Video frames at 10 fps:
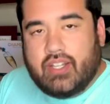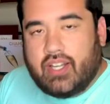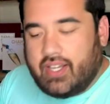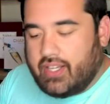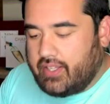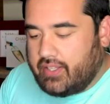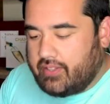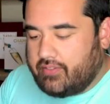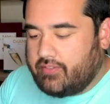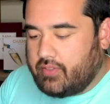
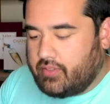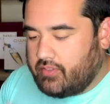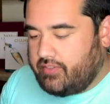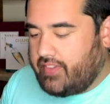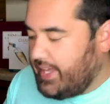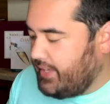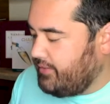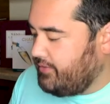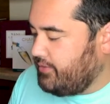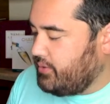Full
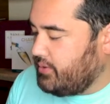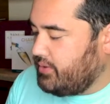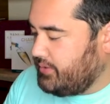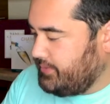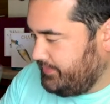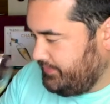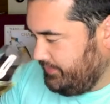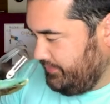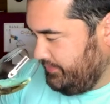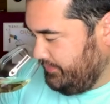fat floral.
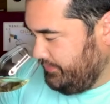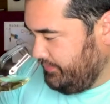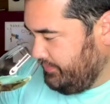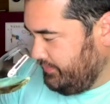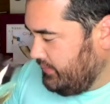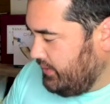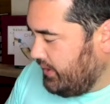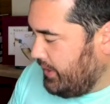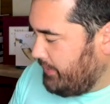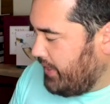I'm